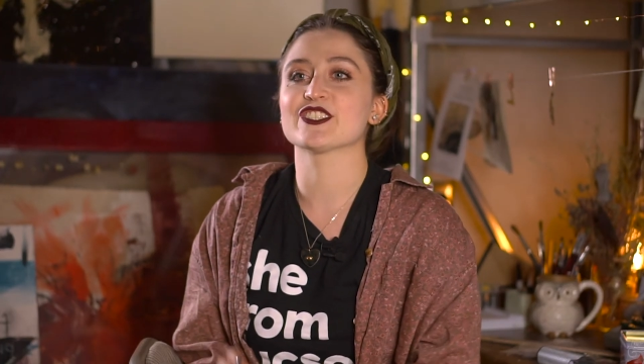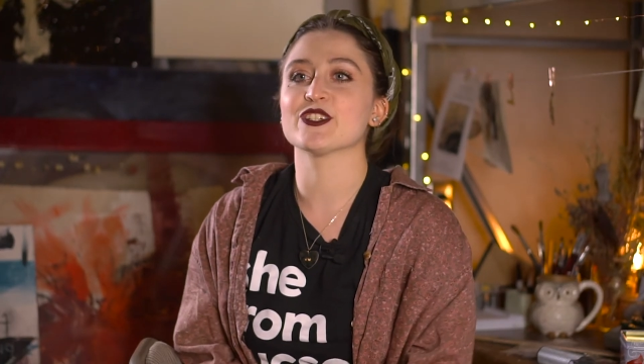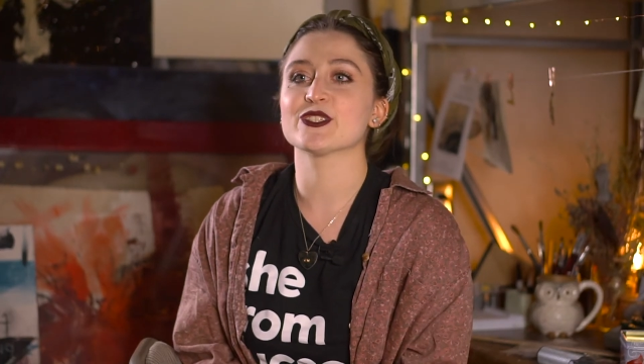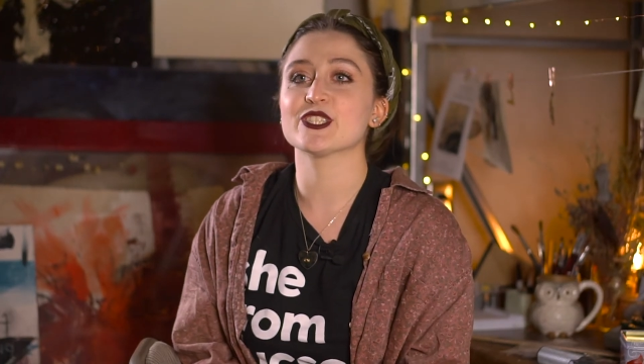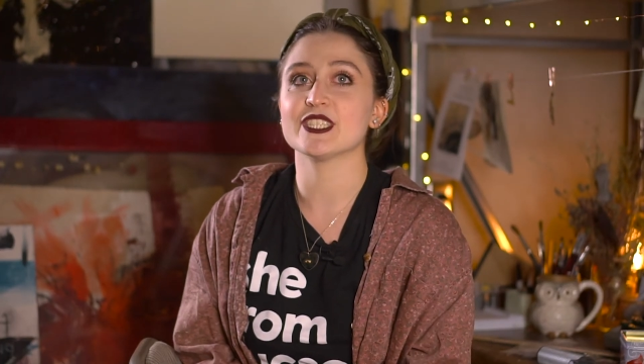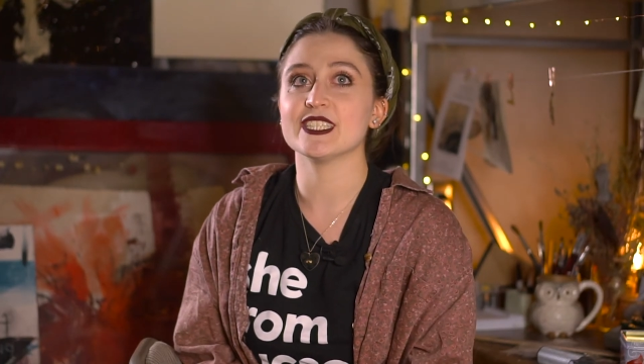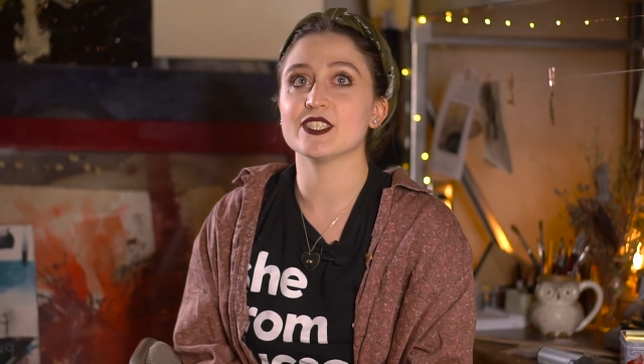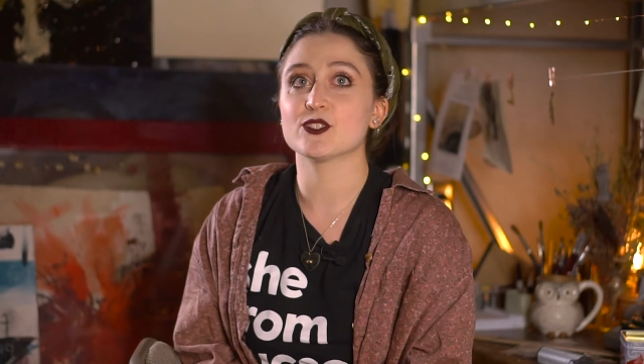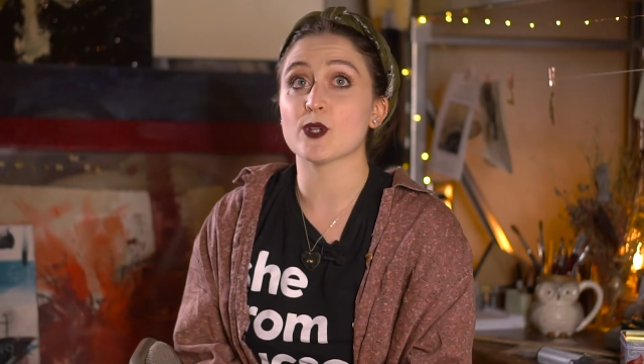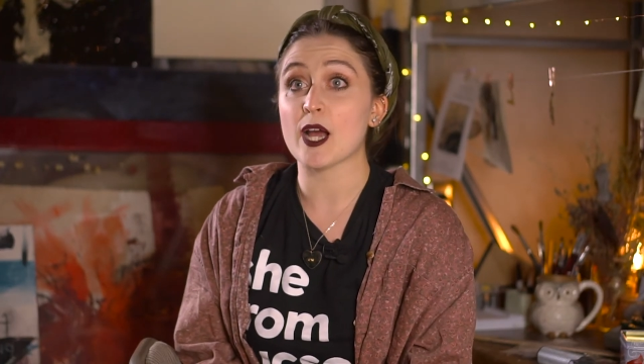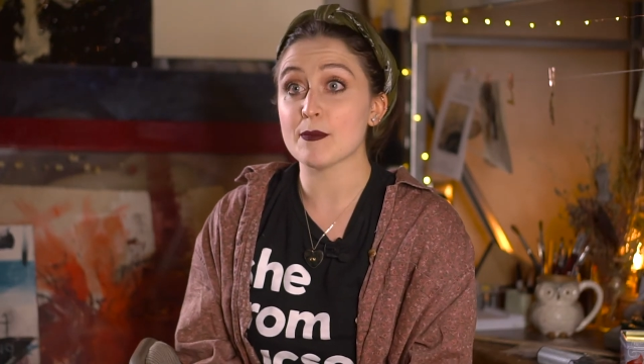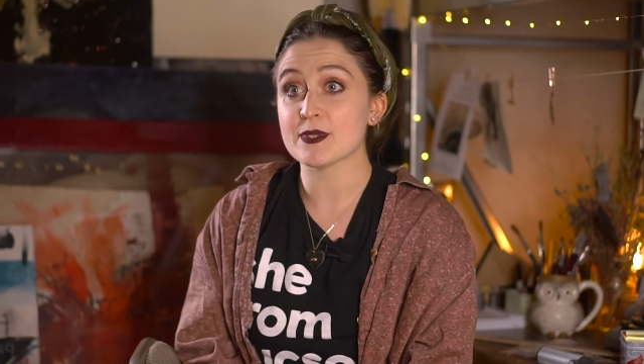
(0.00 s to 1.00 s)
So she
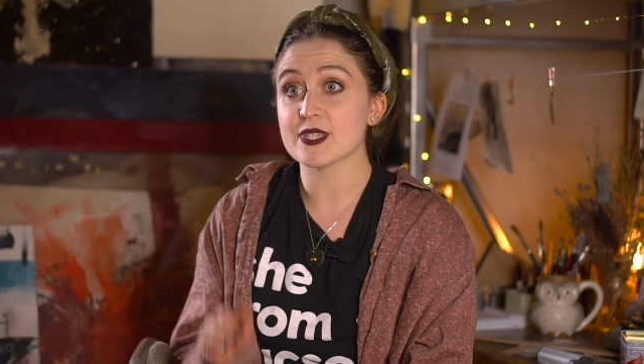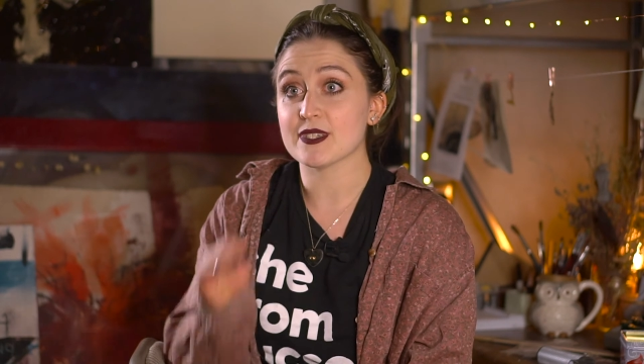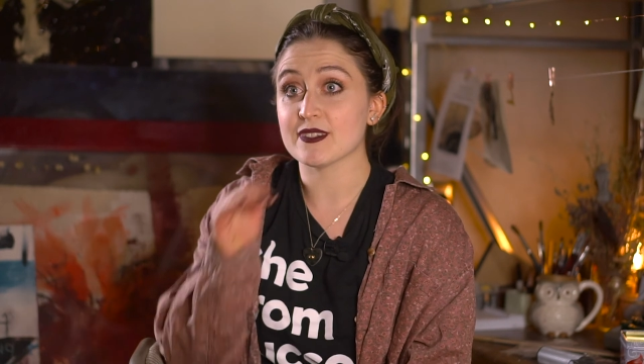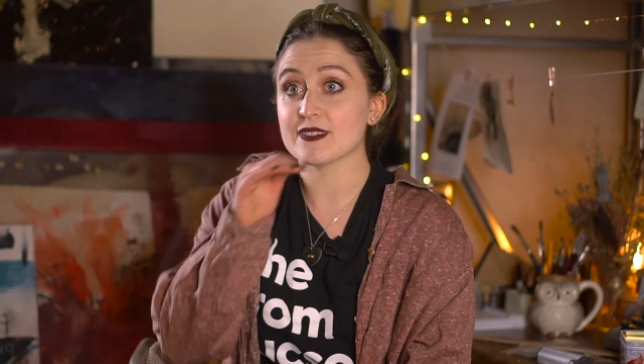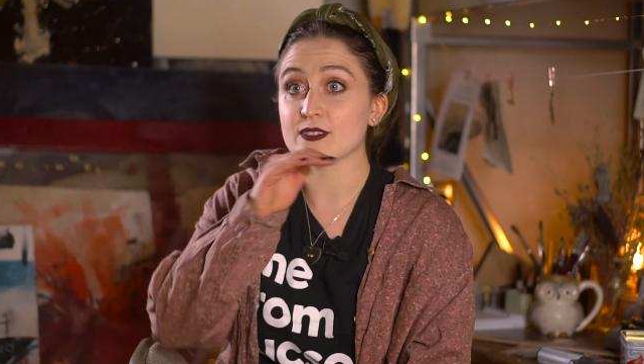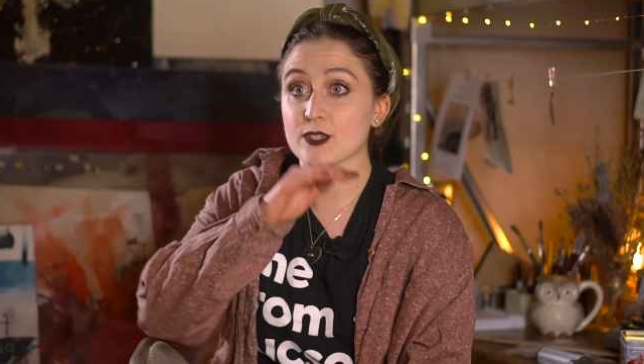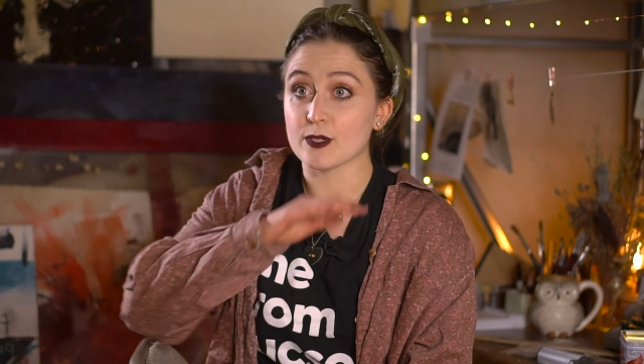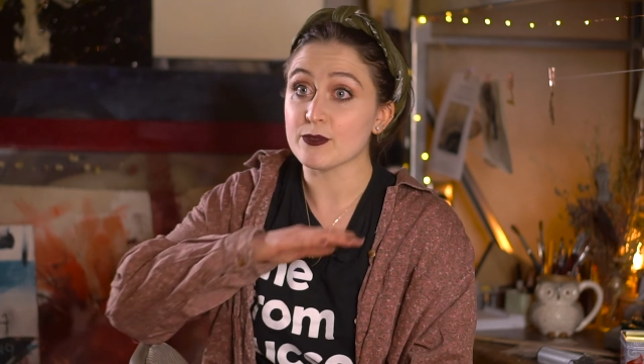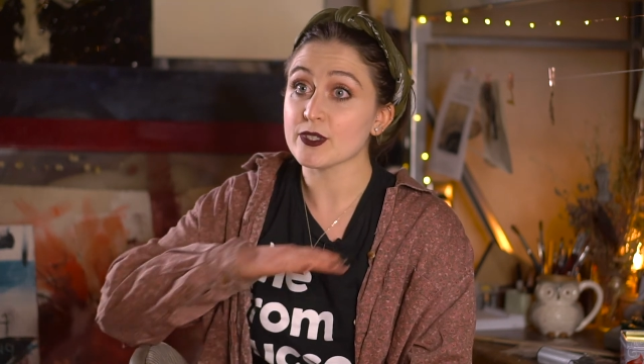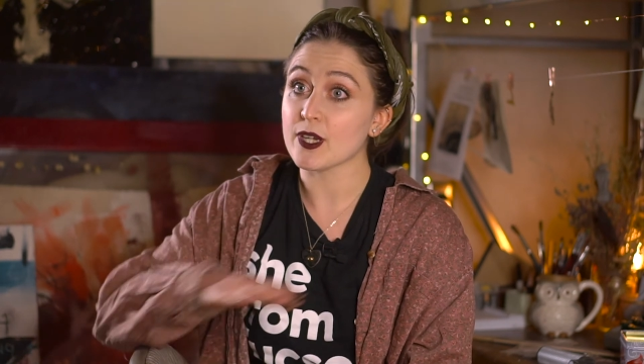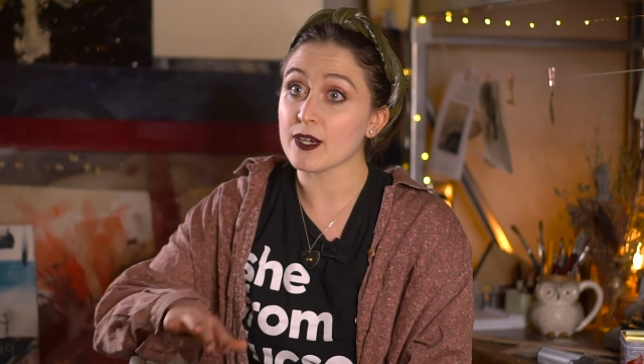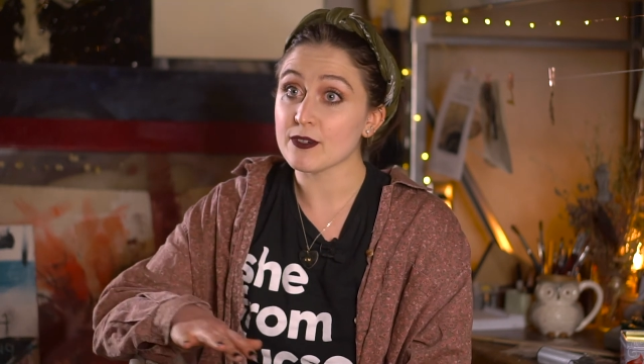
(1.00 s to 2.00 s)
dropped her
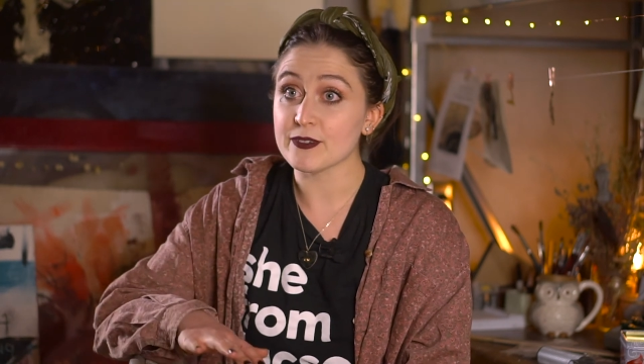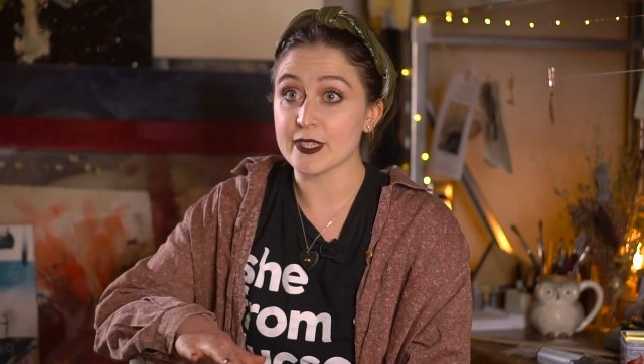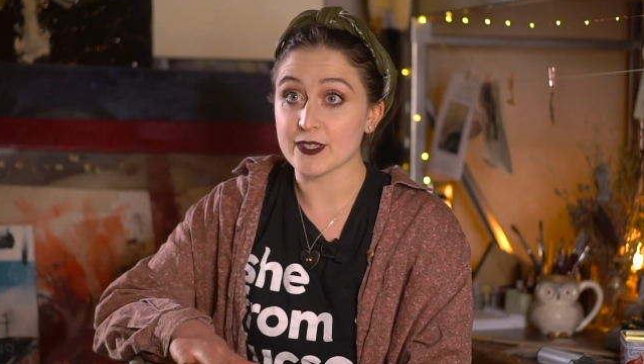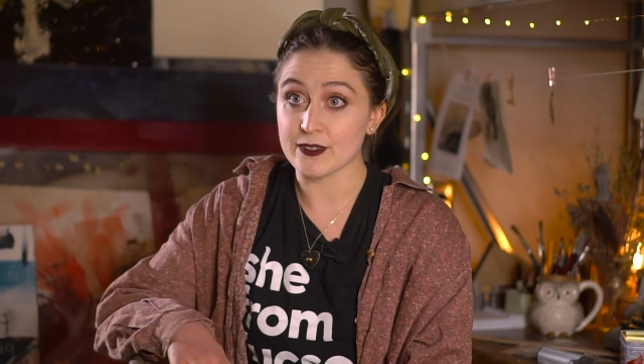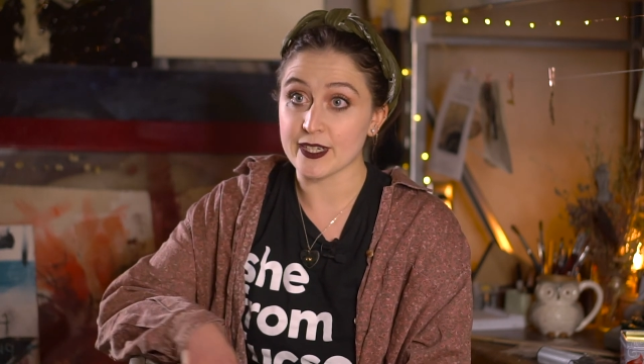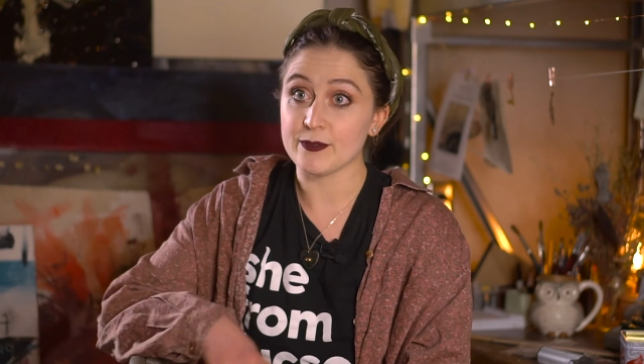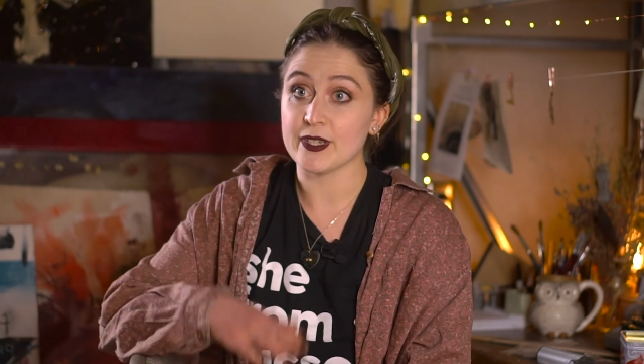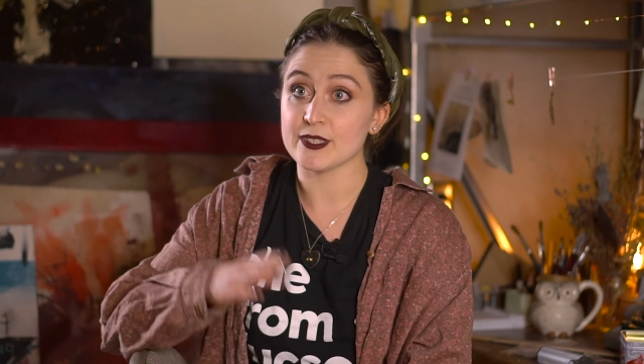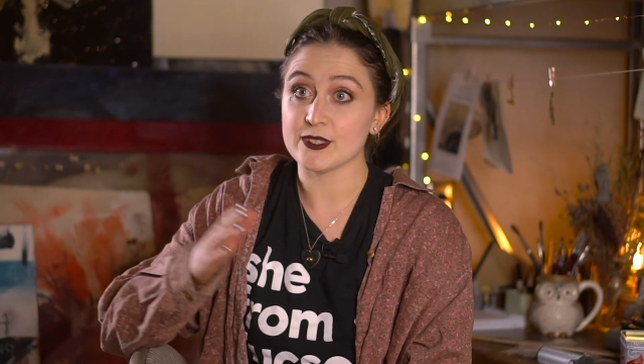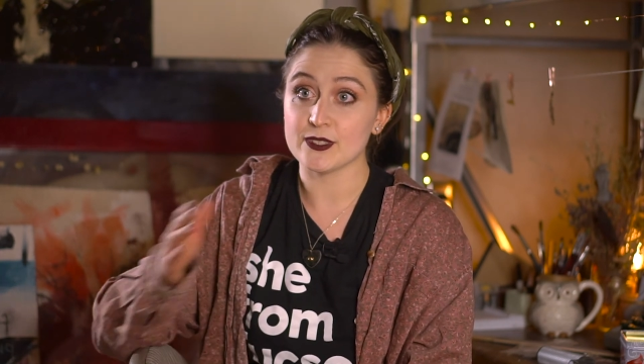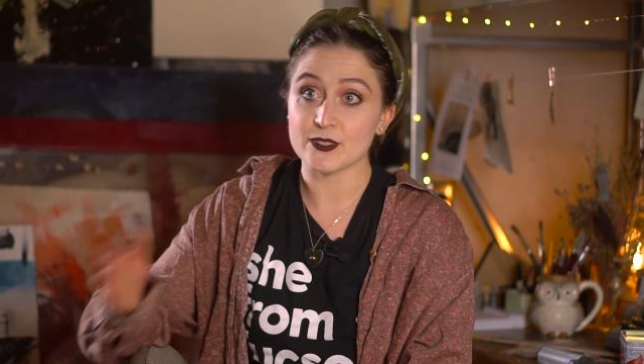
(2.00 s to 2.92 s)
photography degree and went into